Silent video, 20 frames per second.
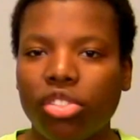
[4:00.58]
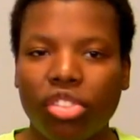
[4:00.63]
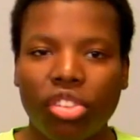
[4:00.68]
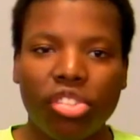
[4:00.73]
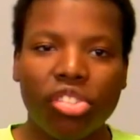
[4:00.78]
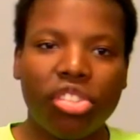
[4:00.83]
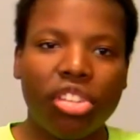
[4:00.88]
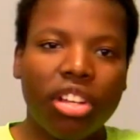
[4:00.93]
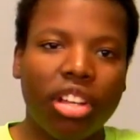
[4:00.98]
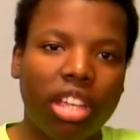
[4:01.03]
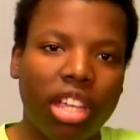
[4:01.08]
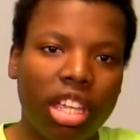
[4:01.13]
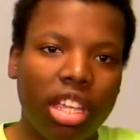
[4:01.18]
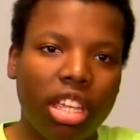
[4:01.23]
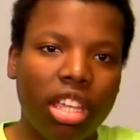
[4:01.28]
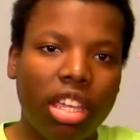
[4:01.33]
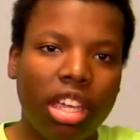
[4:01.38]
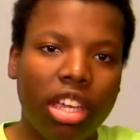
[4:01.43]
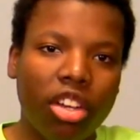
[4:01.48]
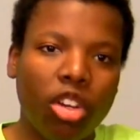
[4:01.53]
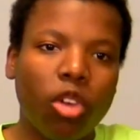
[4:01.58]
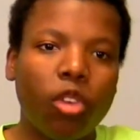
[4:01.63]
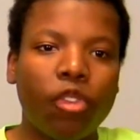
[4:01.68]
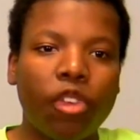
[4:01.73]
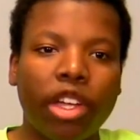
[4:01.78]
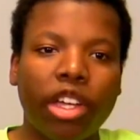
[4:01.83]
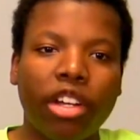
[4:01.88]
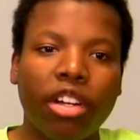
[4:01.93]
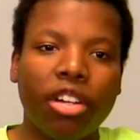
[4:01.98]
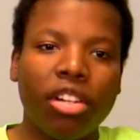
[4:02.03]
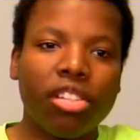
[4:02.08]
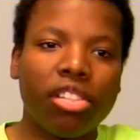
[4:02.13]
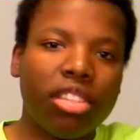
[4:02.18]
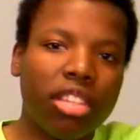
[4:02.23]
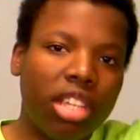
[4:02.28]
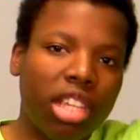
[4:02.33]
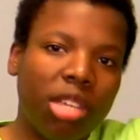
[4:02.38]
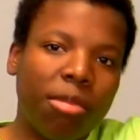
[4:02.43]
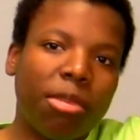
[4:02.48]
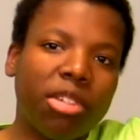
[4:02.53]
there's the innovators,
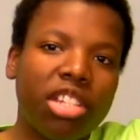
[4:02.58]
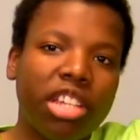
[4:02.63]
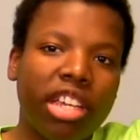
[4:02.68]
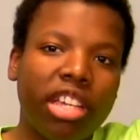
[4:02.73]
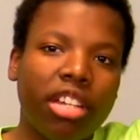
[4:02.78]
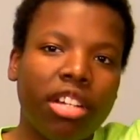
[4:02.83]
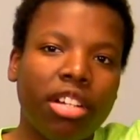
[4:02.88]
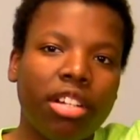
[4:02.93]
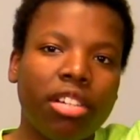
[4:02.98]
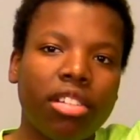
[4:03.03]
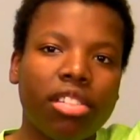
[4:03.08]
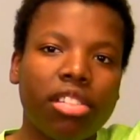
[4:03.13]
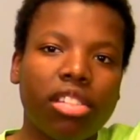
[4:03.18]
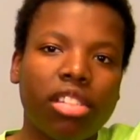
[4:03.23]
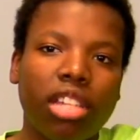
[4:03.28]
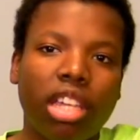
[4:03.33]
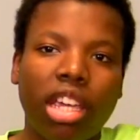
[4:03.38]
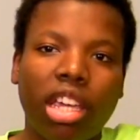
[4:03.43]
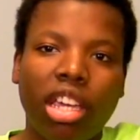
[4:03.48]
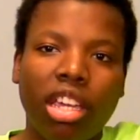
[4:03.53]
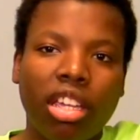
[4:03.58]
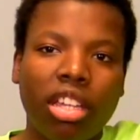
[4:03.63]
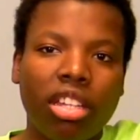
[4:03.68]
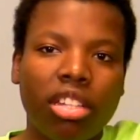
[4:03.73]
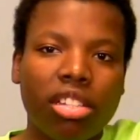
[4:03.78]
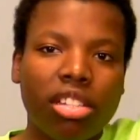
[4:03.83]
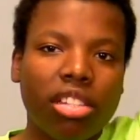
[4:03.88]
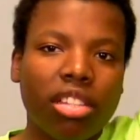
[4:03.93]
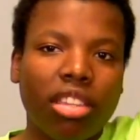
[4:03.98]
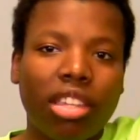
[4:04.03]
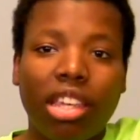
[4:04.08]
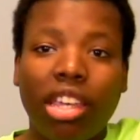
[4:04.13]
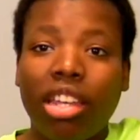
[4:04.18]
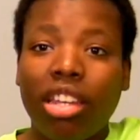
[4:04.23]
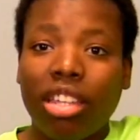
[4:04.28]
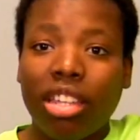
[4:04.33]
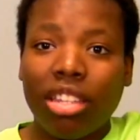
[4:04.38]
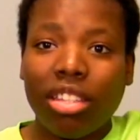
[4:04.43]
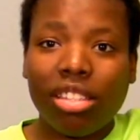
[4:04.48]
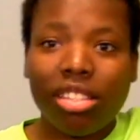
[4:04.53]
the imitators, and the
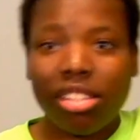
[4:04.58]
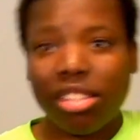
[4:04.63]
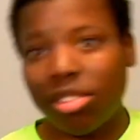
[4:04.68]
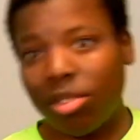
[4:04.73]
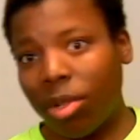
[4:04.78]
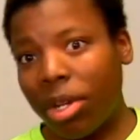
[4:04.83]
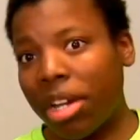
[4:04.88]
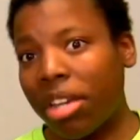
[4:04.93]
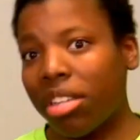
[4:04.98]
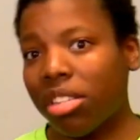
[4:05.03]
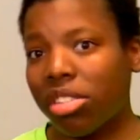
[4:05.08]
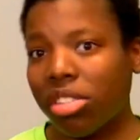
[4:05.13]
idiots, right?